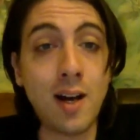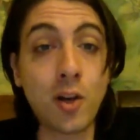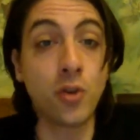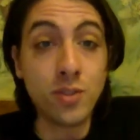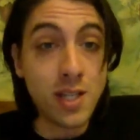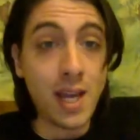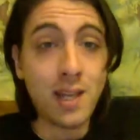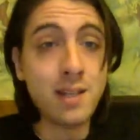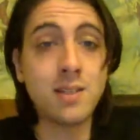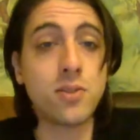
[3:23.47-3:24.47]

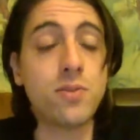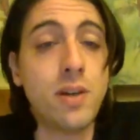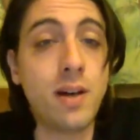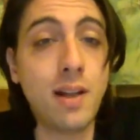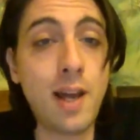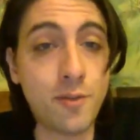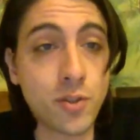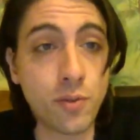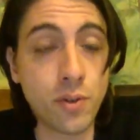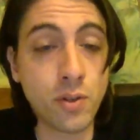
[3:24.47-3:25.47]
contained into the
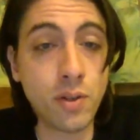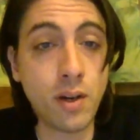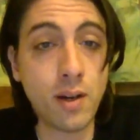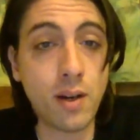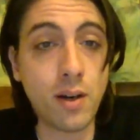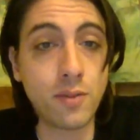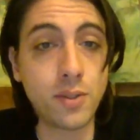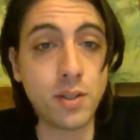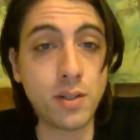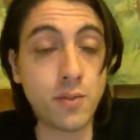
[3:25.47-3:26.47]
leftover of
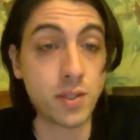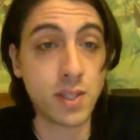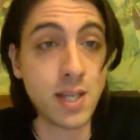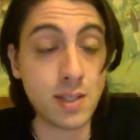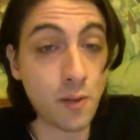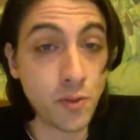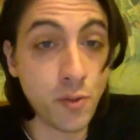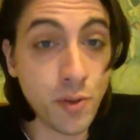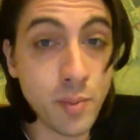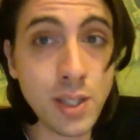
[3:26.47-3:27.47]
the skins after
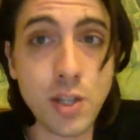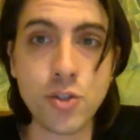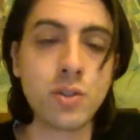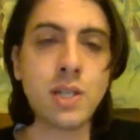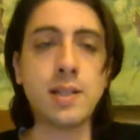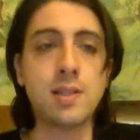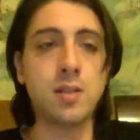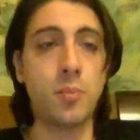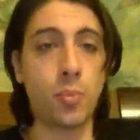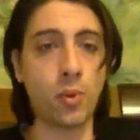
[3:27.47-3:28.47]
the fermentation. That's
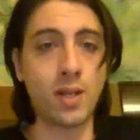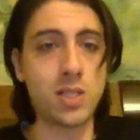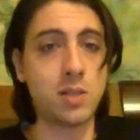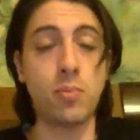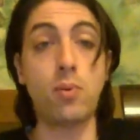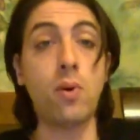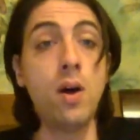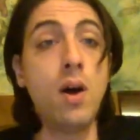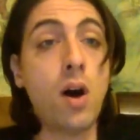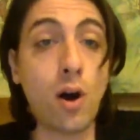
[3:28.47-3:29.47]
the principle
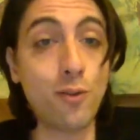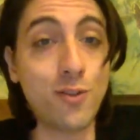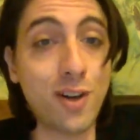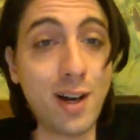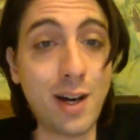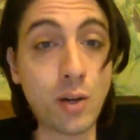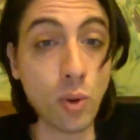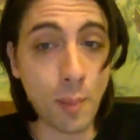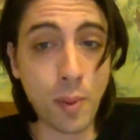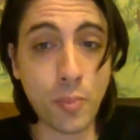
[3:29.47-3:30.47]
of
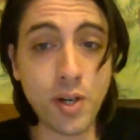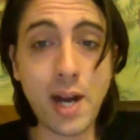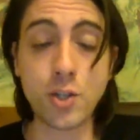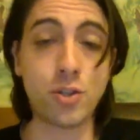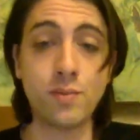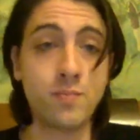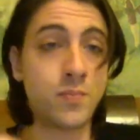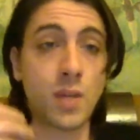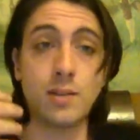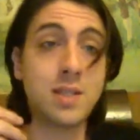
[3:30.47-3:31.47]
grappa production,
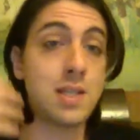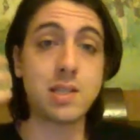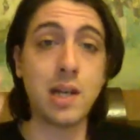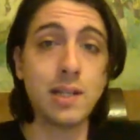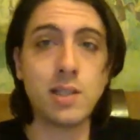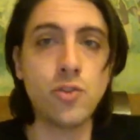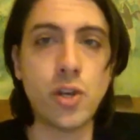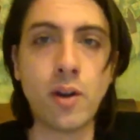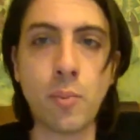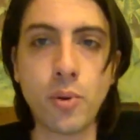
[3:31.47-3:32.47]
distillate in
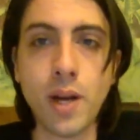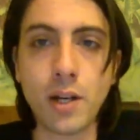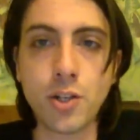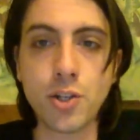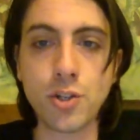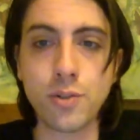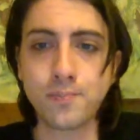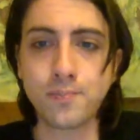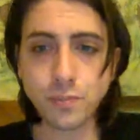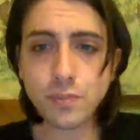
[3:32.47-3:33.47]
general production.
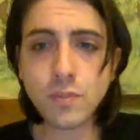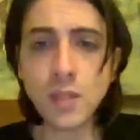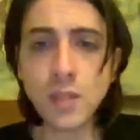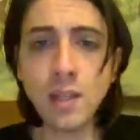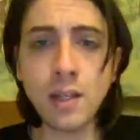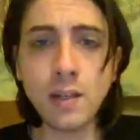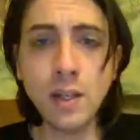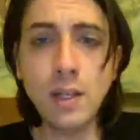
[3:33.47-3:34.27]
Like